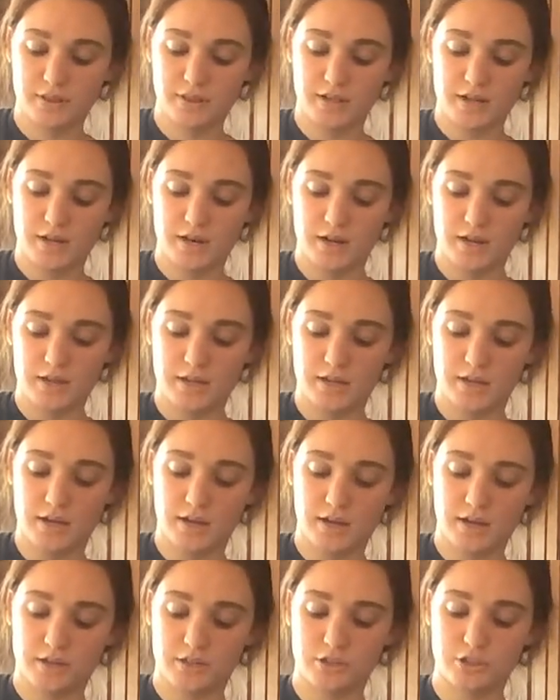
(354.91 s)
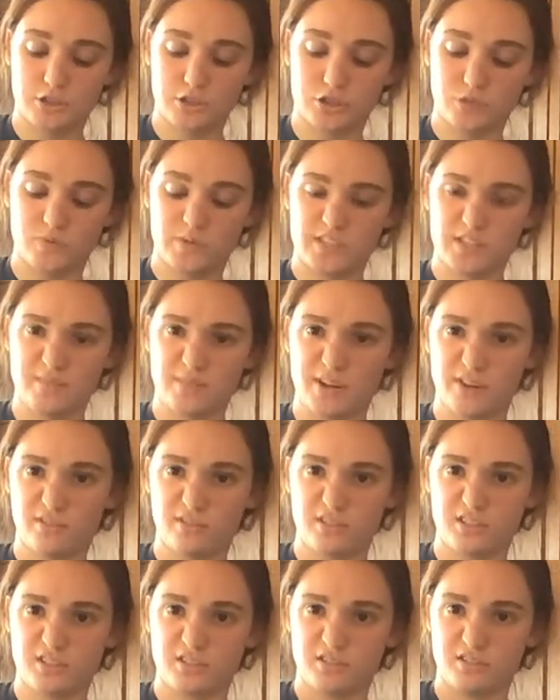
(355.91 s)
Then I kind of squeeze them out
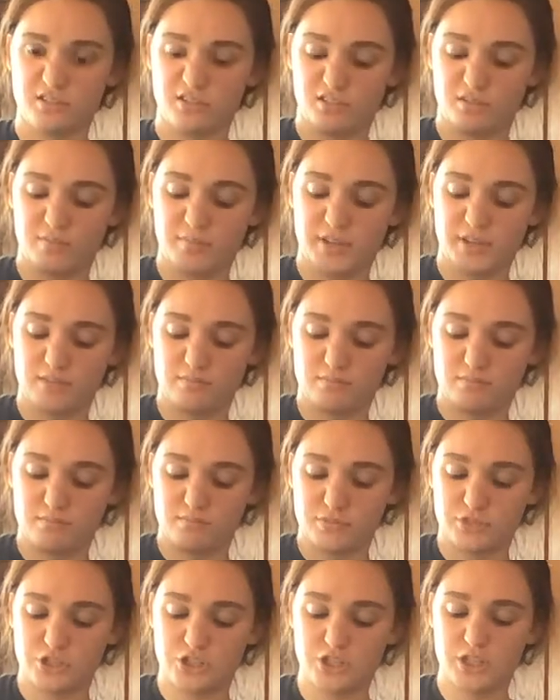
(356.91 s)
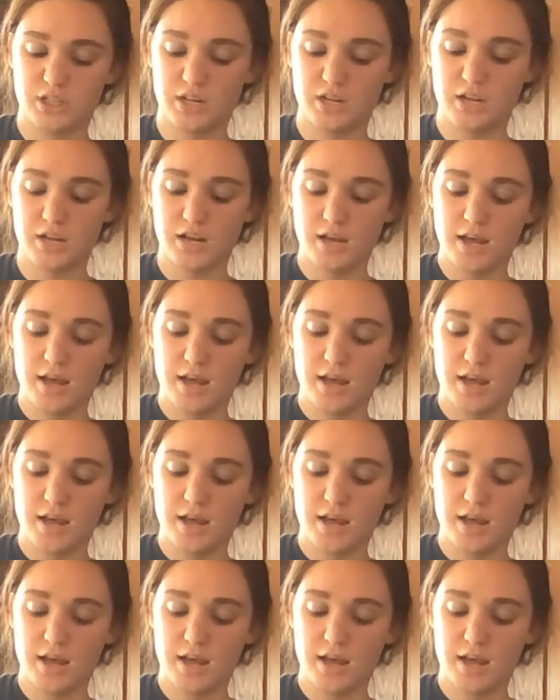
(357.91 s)
because they're a little bit mushy.